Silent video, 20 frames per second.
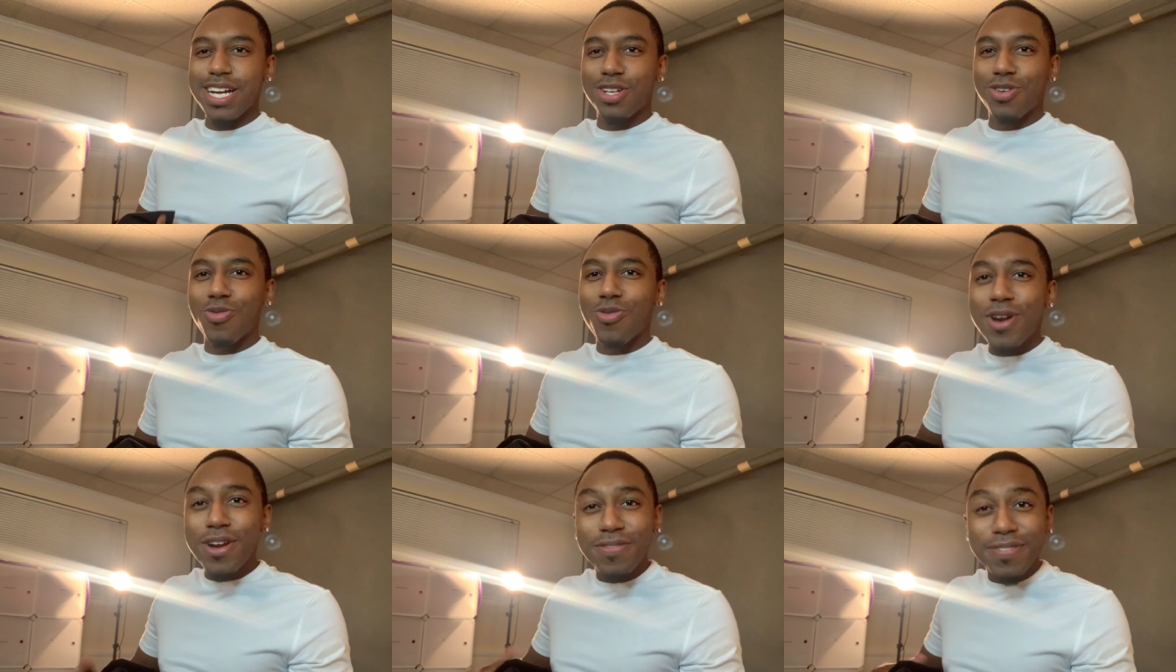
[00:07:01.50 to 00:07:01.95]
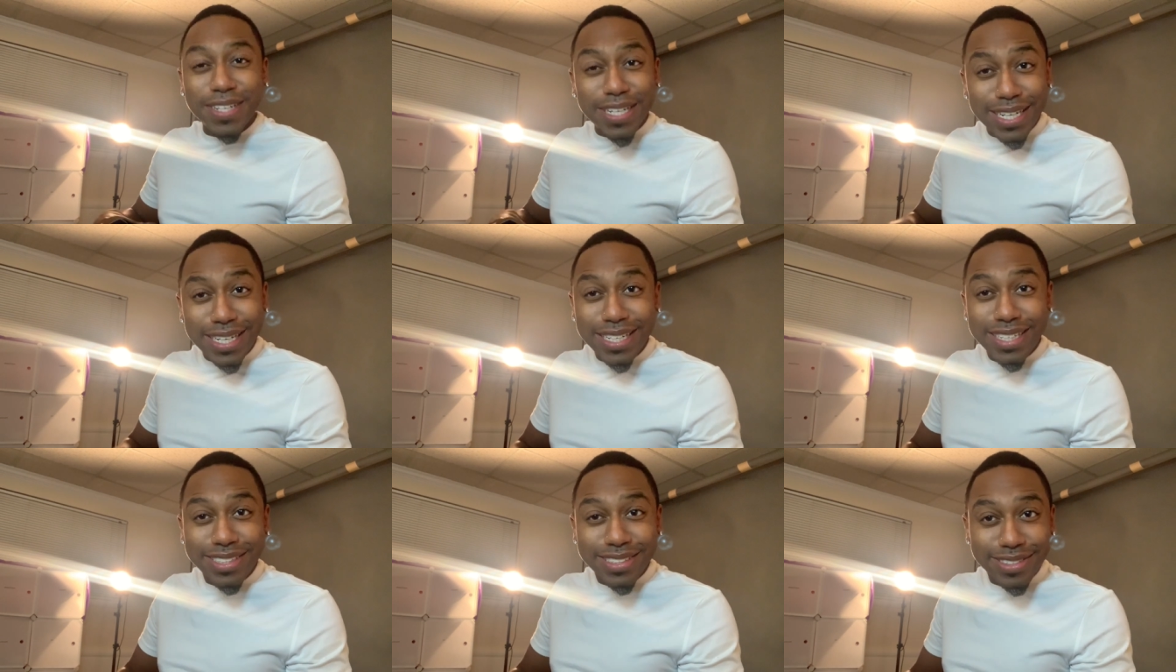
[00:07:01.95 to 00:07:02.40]
thrifty
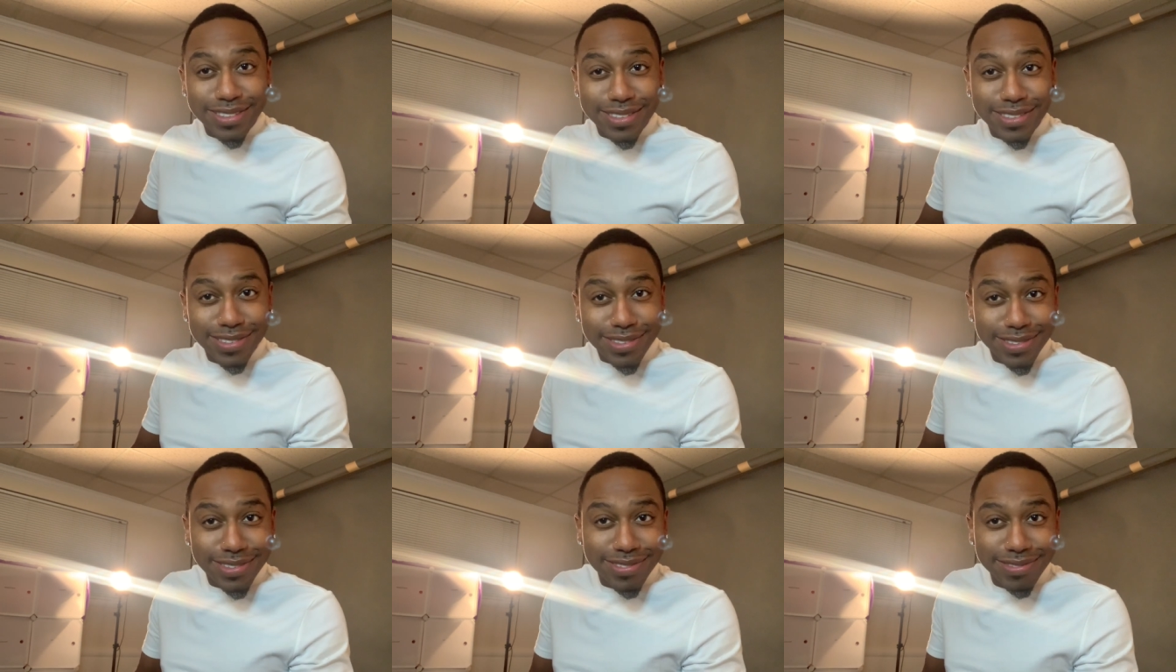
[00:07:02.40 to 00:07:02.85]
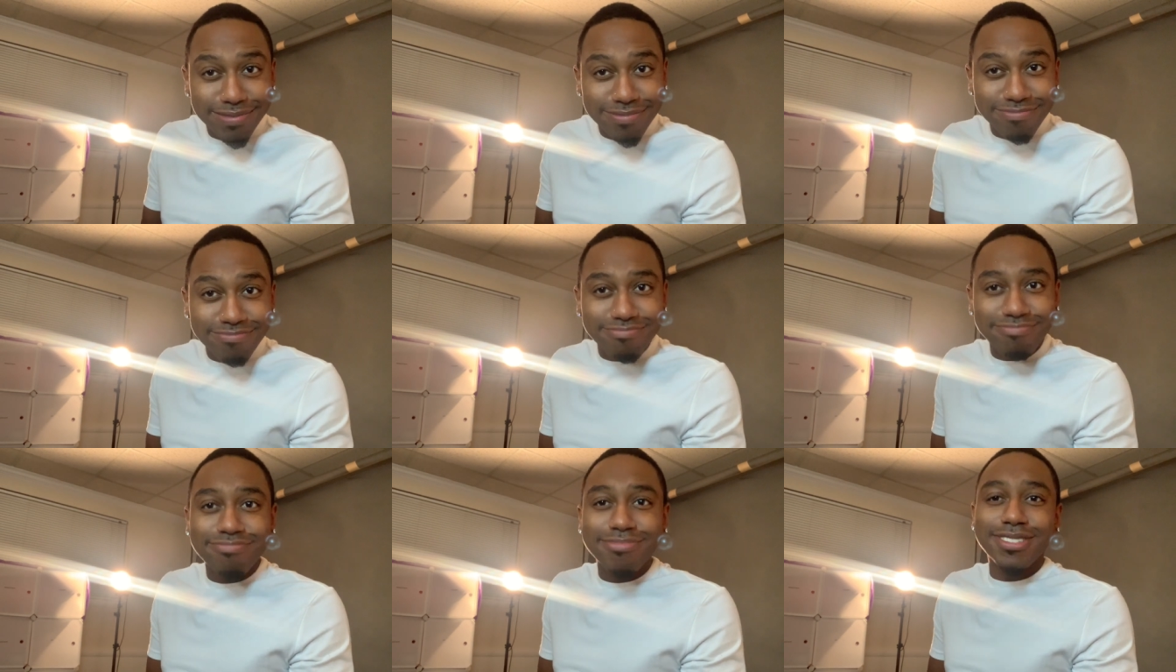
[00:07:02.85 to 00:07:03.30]

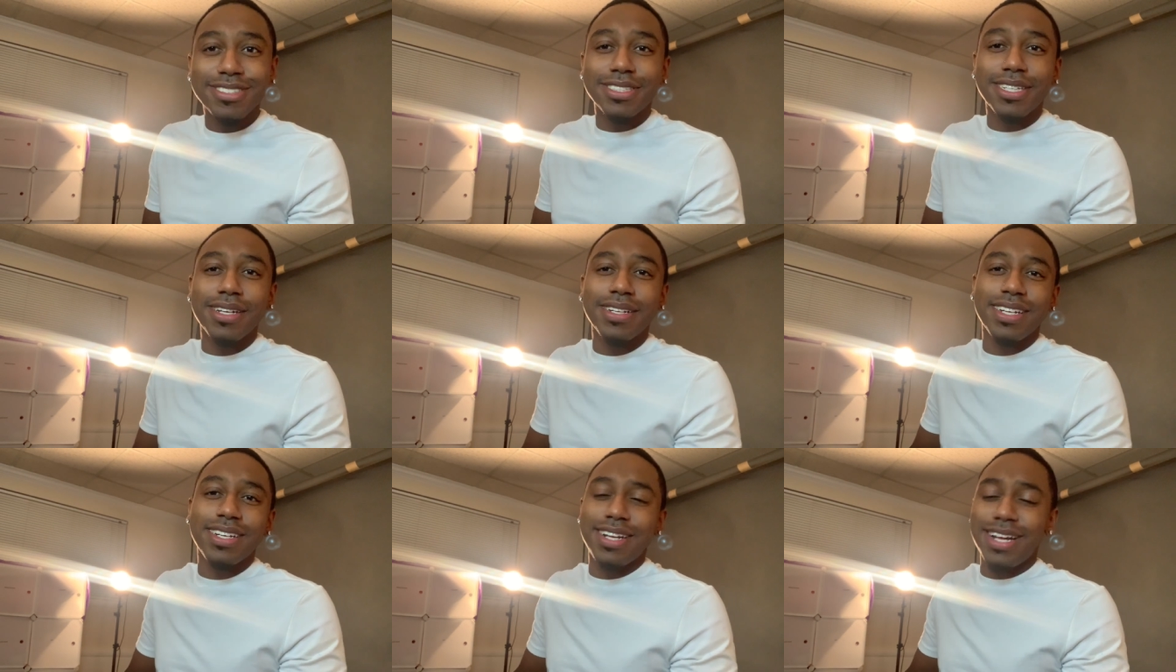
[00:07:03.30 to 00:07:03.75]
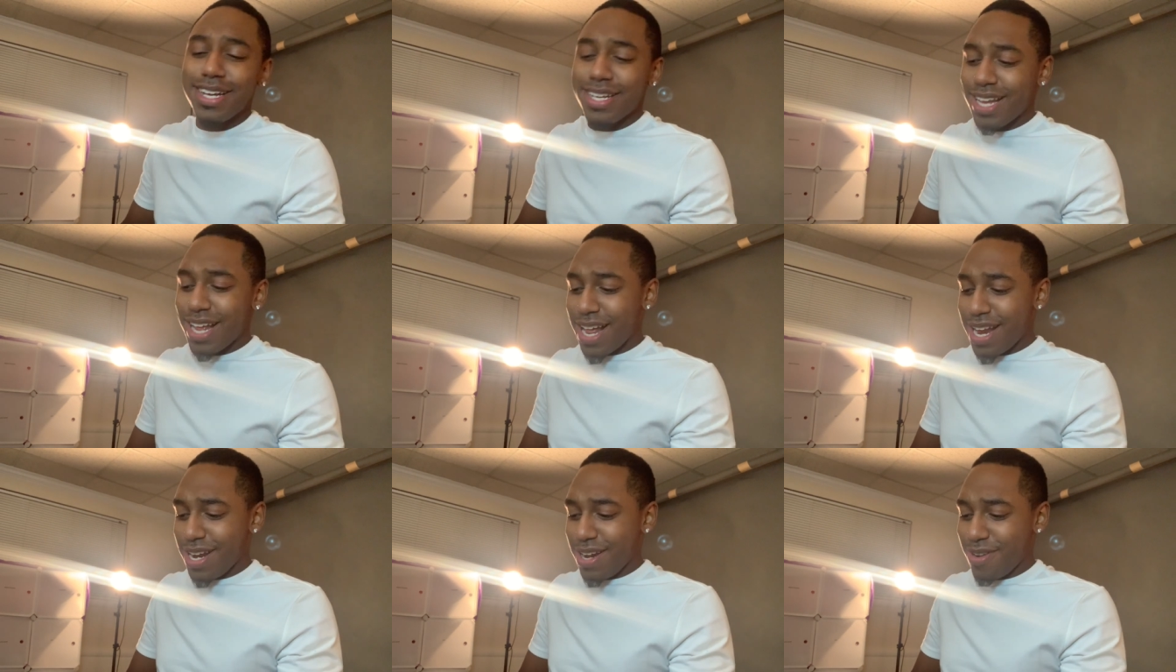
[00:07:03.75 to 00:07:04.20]
or something like
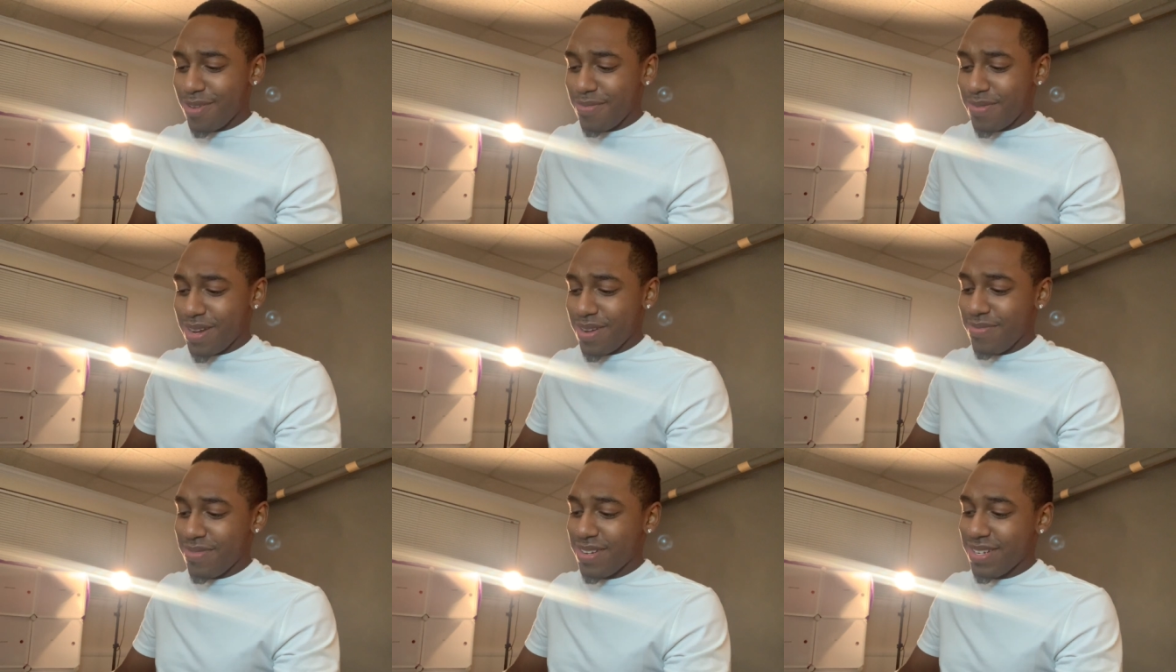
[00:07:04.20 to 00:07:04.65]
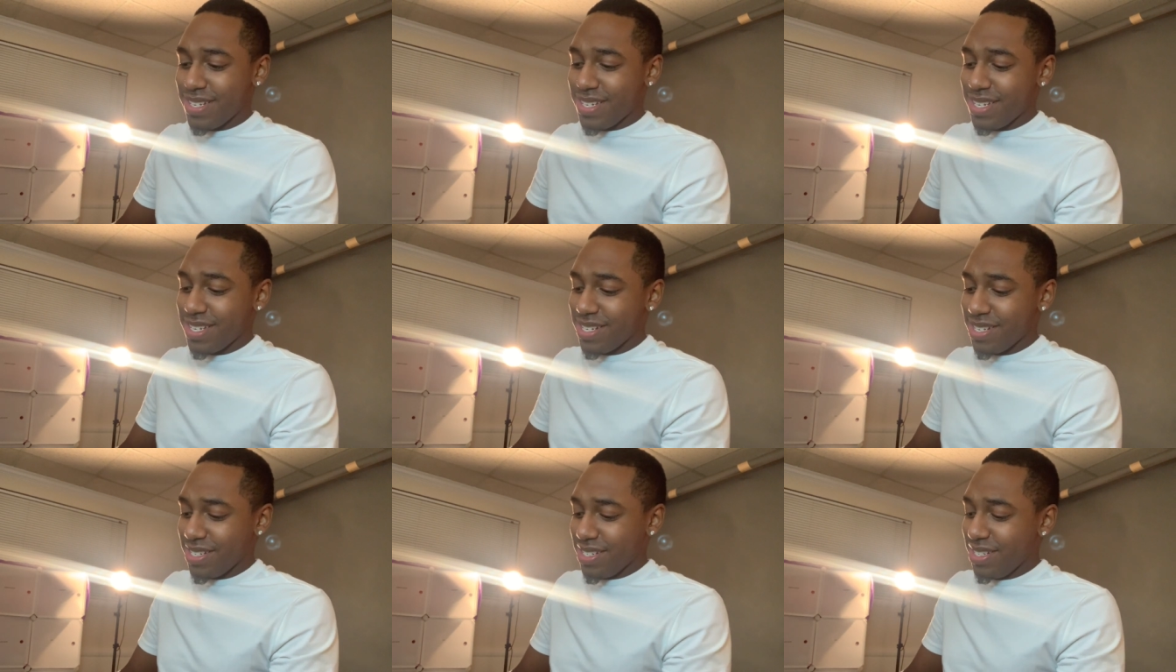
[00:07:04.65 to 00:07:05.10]
that, and nobody wants
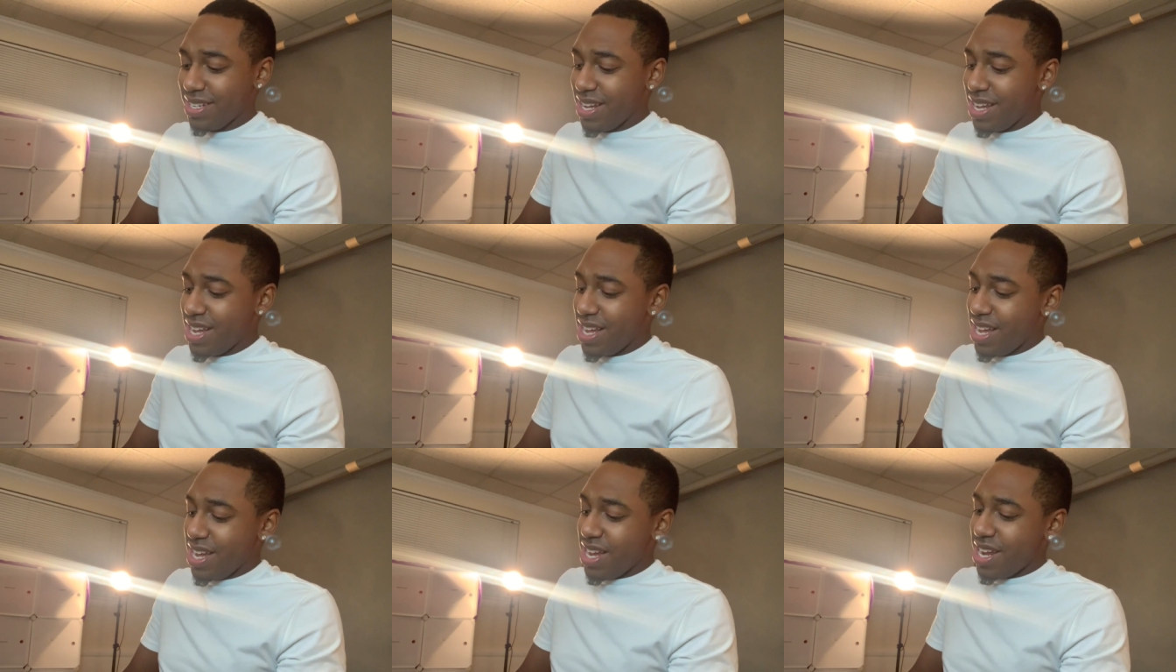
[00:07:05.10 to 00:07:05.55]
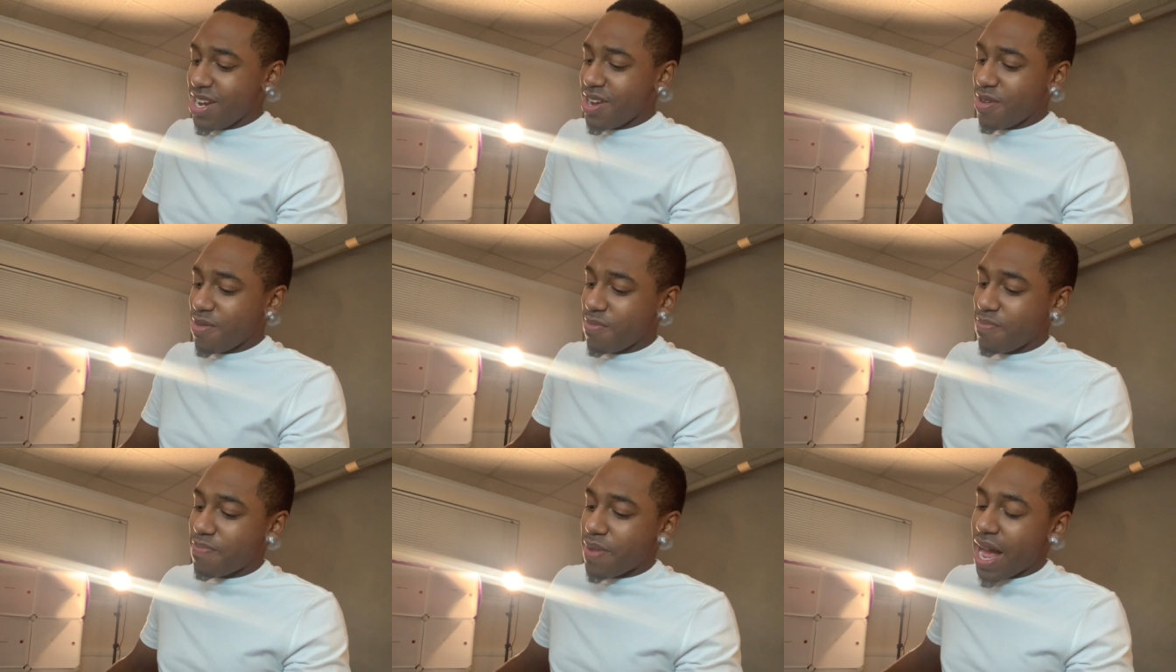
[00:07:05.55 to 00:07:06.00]
to, you
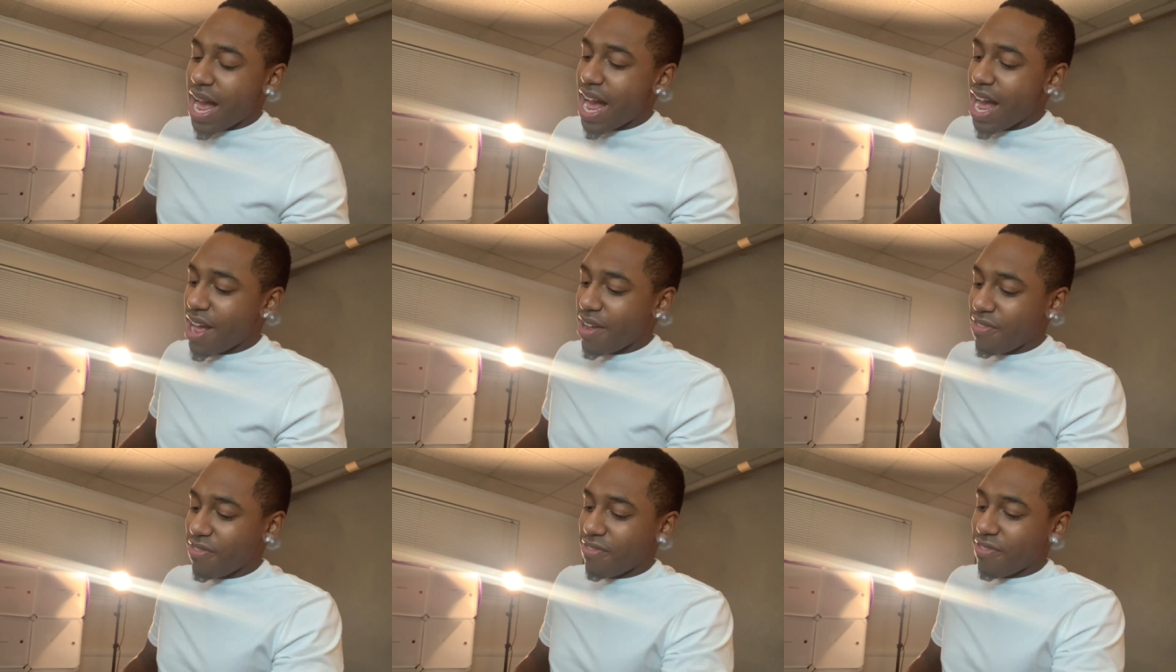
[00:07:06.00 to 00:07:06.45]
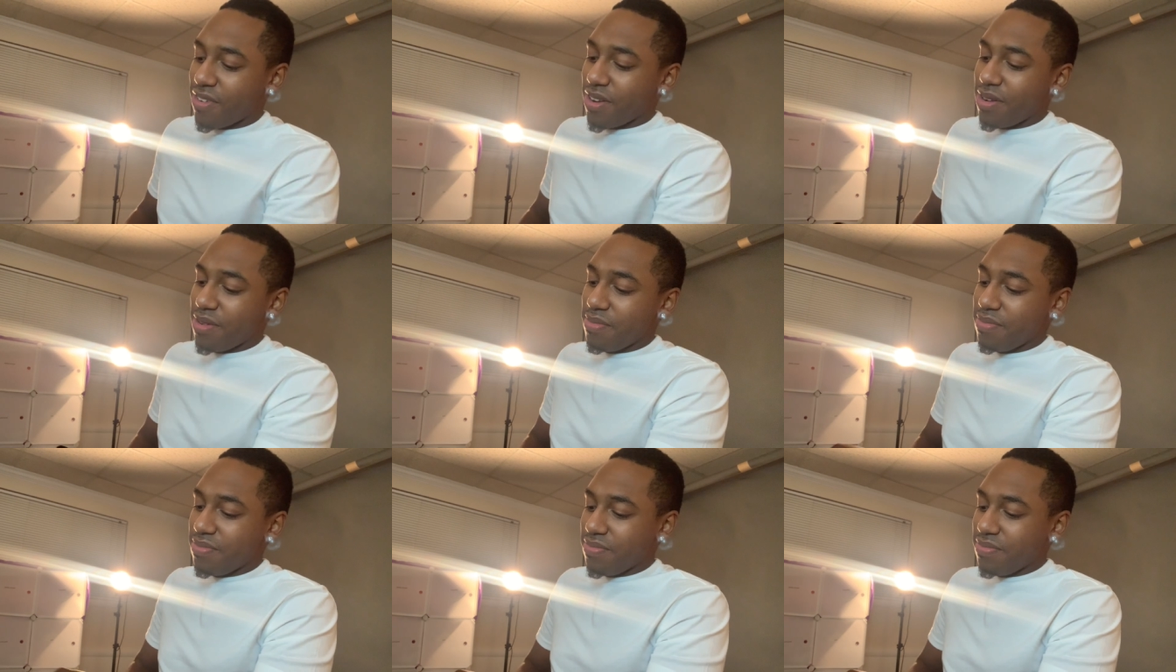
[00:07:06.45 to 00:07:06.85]
know, buy from,